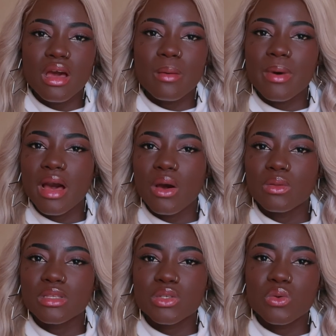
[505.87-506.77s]

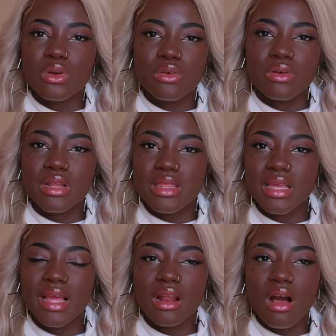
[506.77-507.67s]
about this whole corona
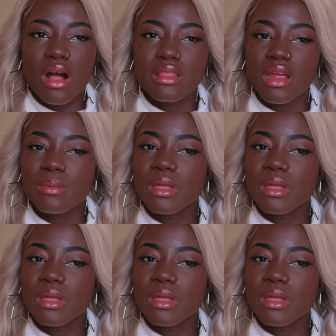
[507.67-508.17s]
thing at all there